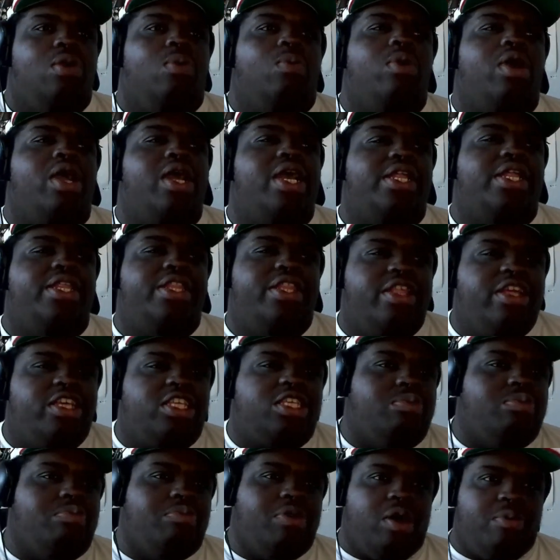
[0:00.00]
Where in
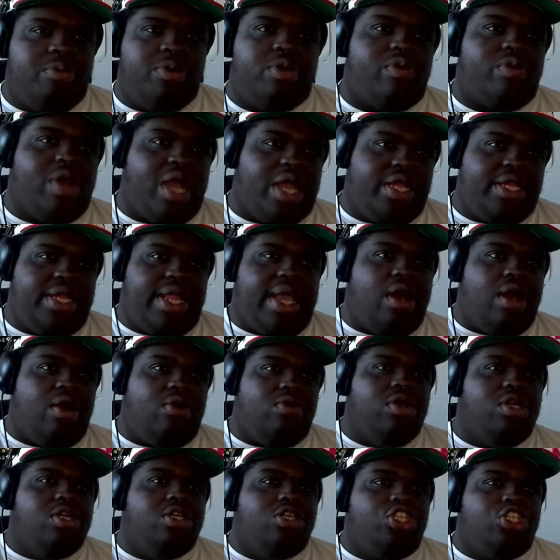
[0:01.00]
this moment right
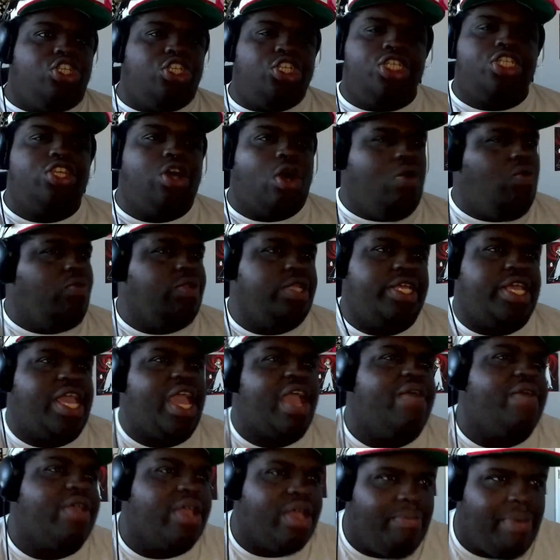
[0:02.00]
now, she's only
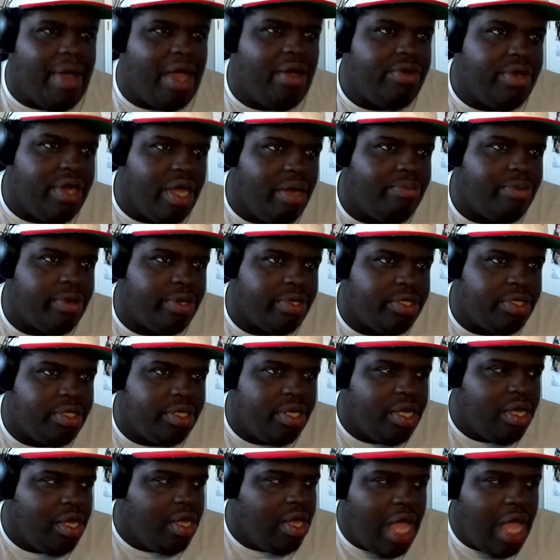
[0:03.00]
caring about numbers.